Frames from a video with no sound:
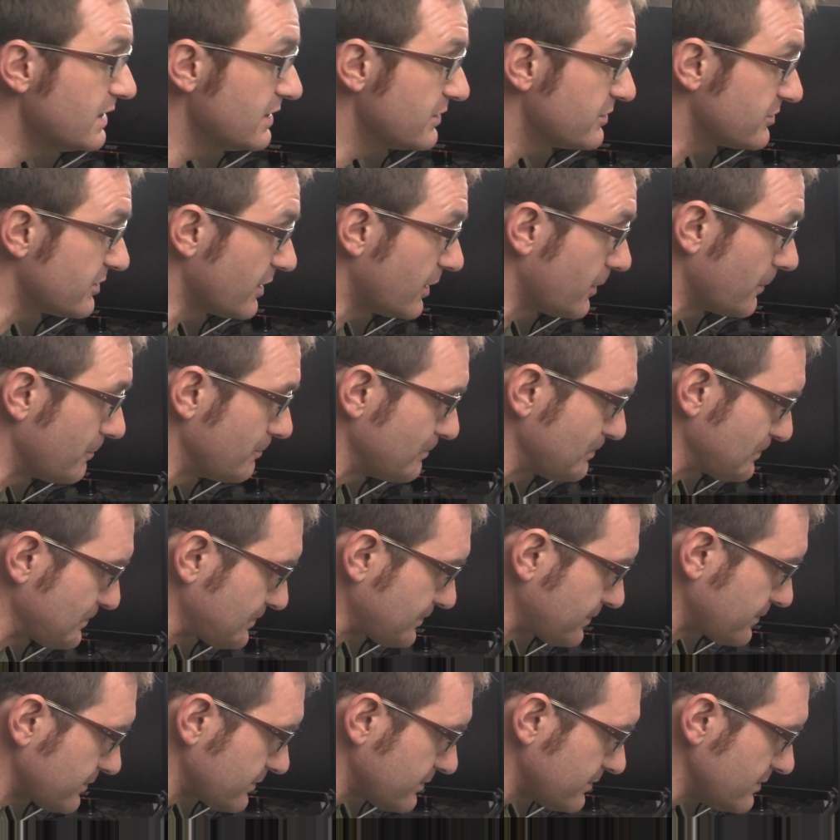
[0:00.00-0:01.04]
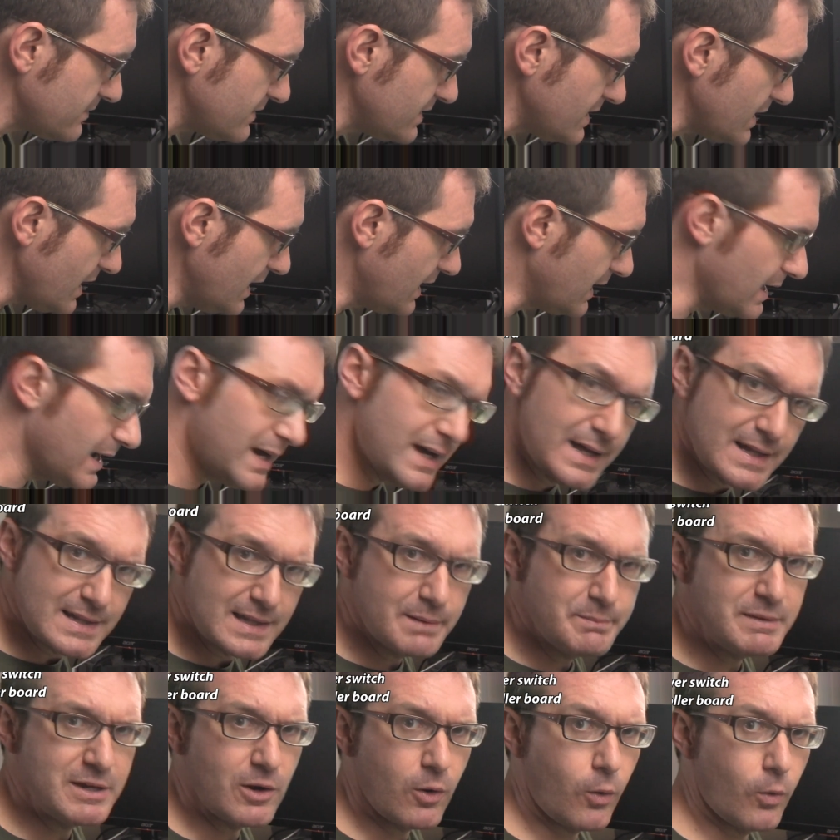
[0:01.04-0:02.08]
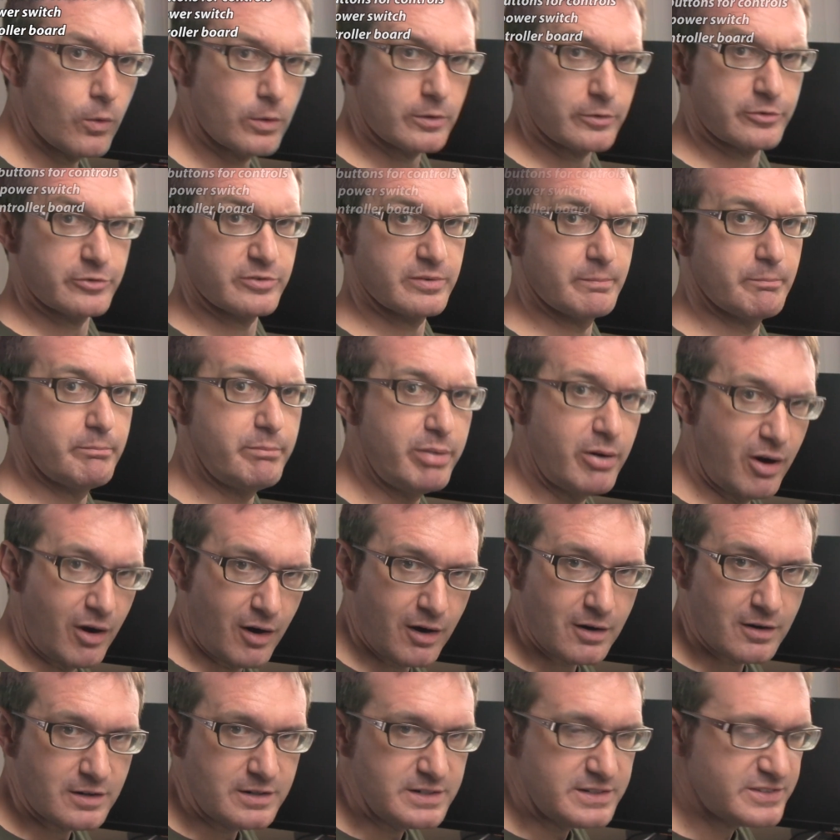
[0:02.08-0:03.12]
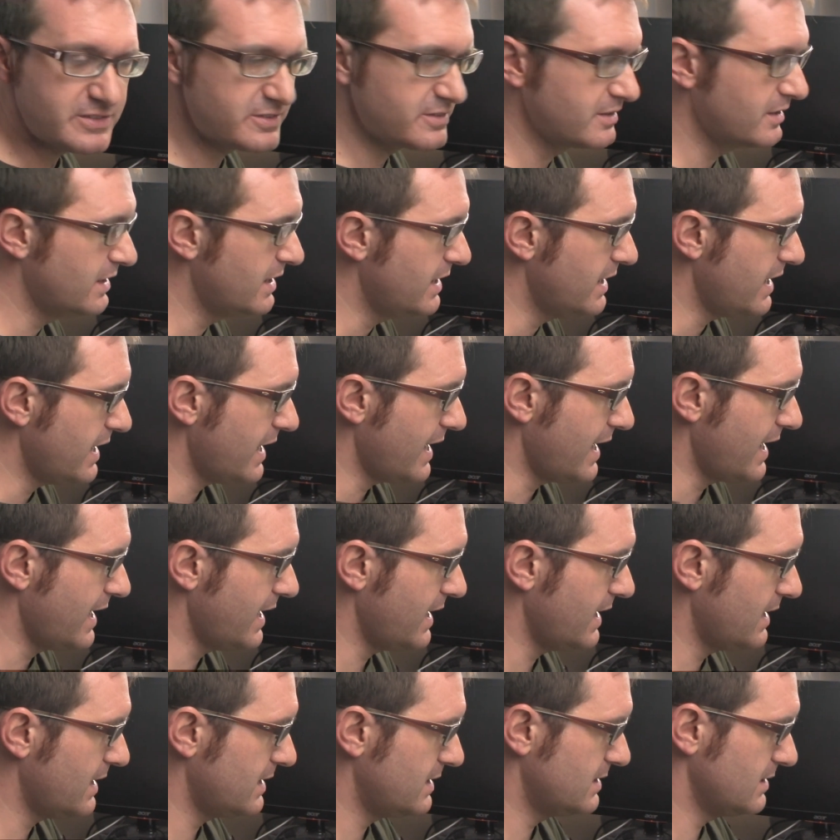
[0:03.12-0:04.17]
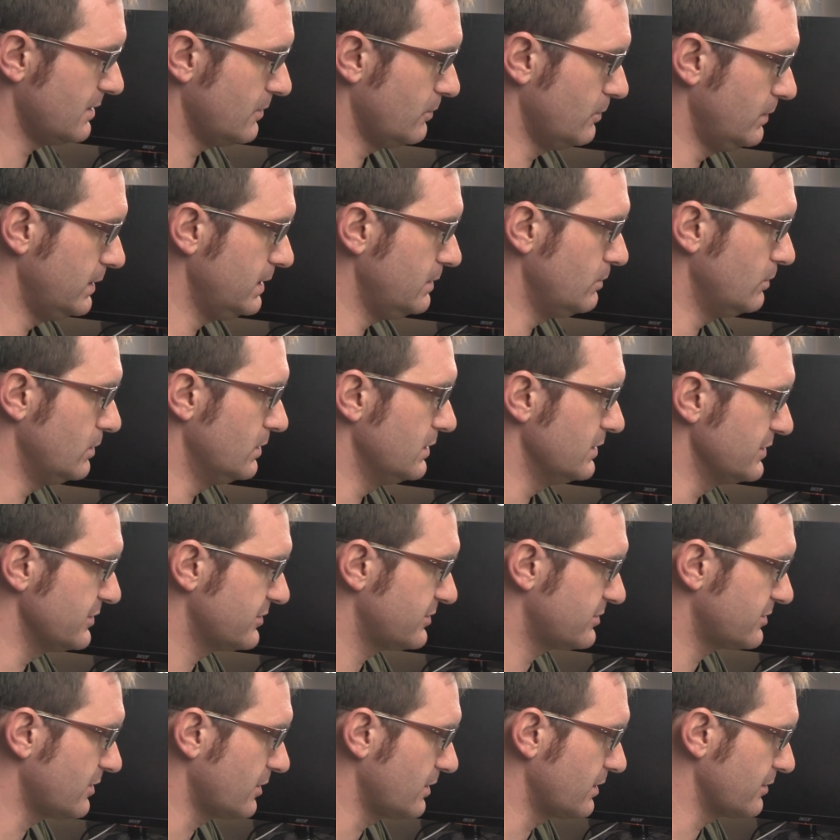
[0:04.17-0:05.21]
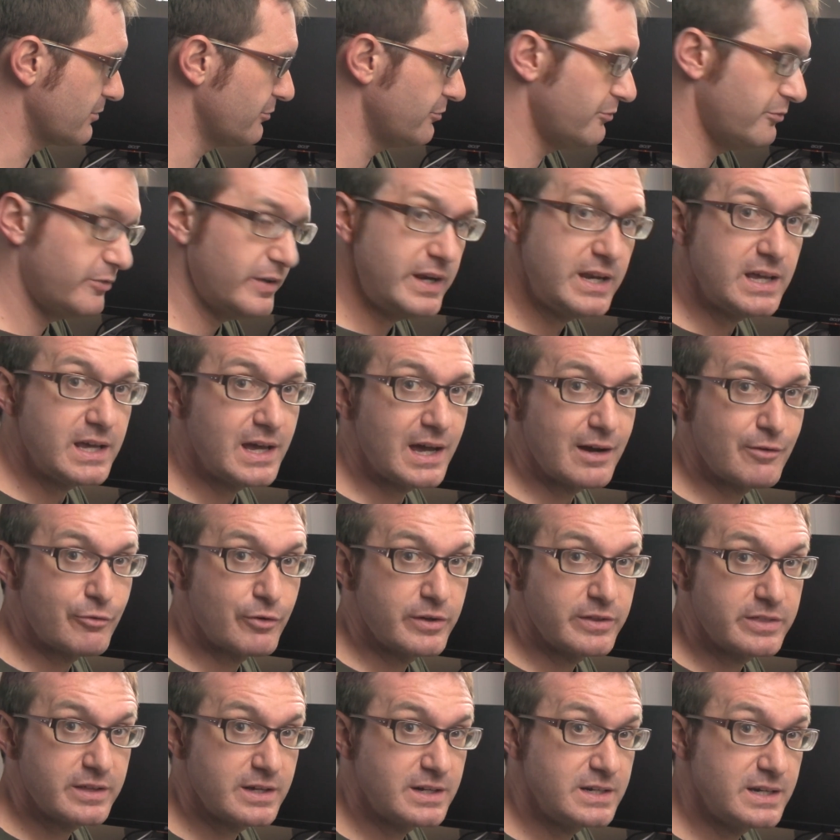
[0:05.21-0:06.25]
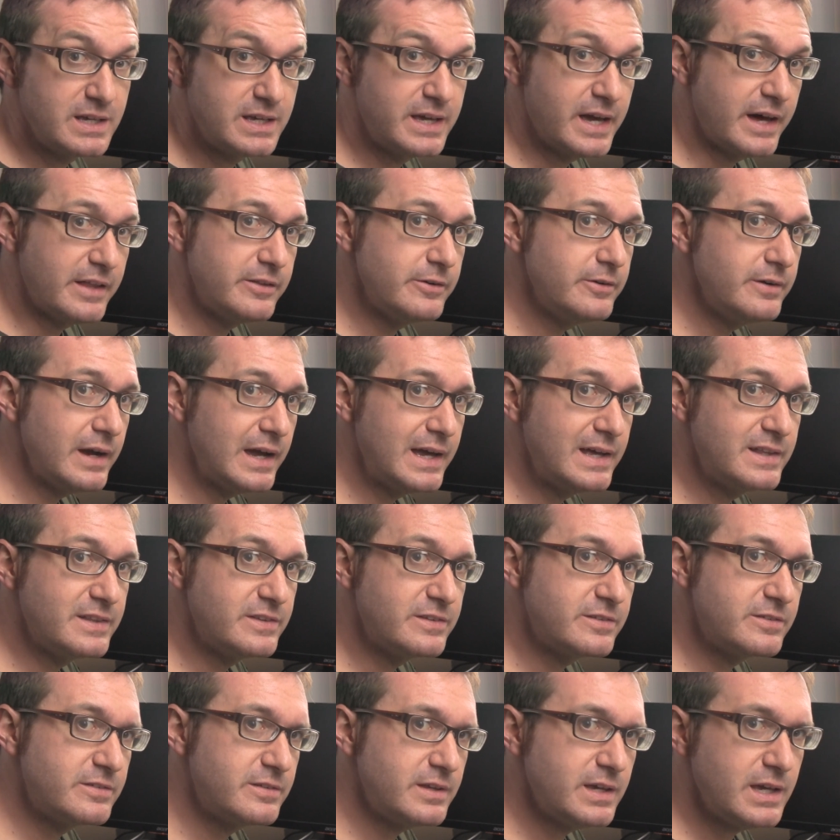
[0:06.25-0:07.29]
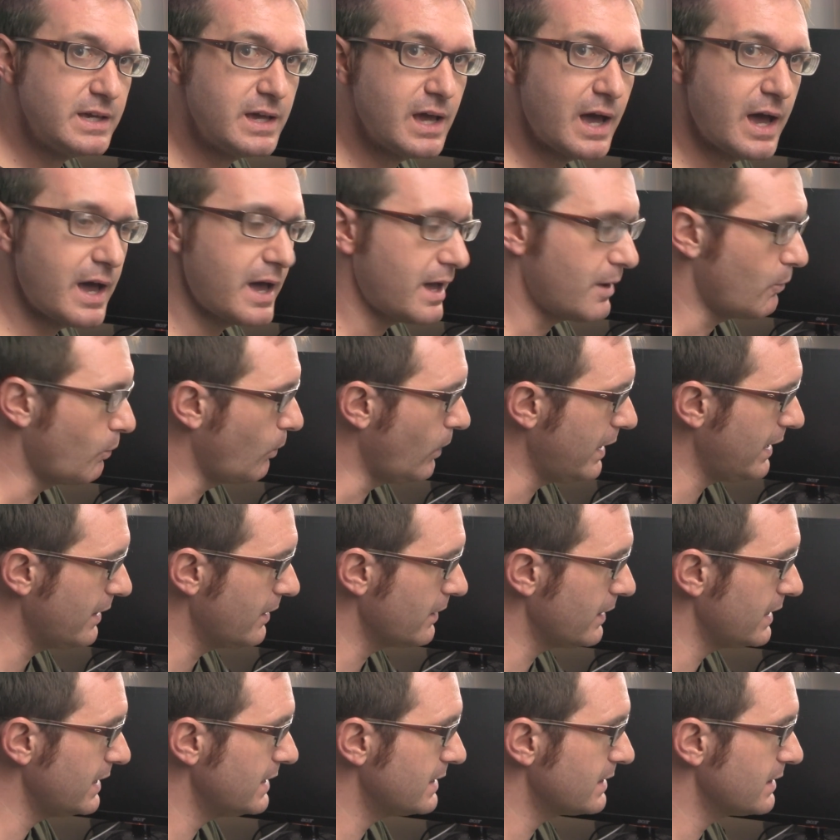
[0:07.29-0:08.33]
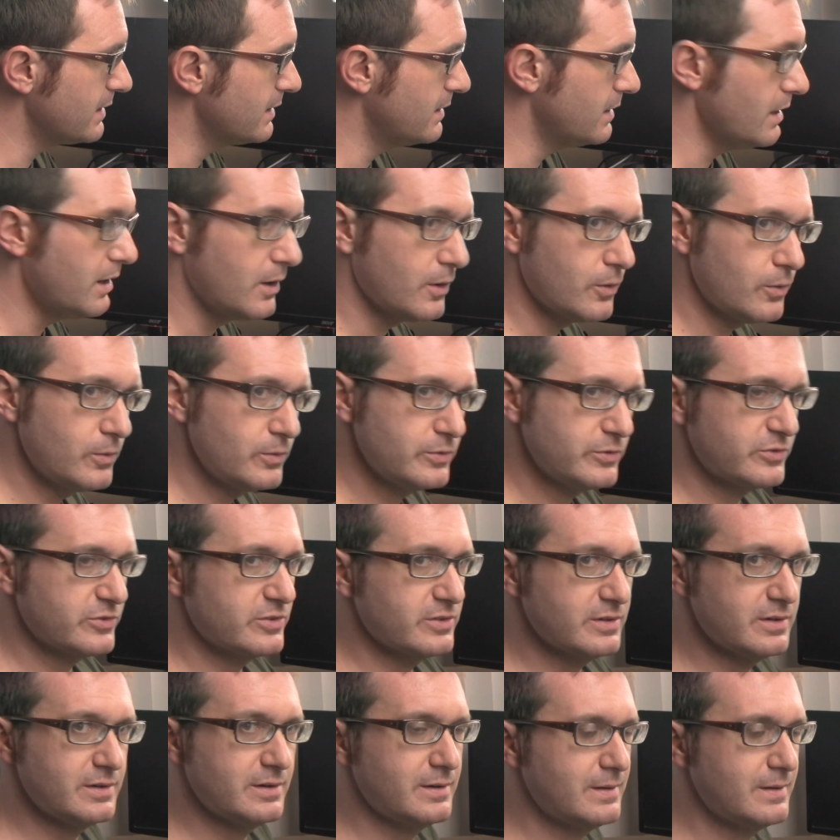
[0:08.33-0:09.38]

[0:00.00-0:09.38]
So uh, let me order some parts and we will start fitting everything together and see where it goes.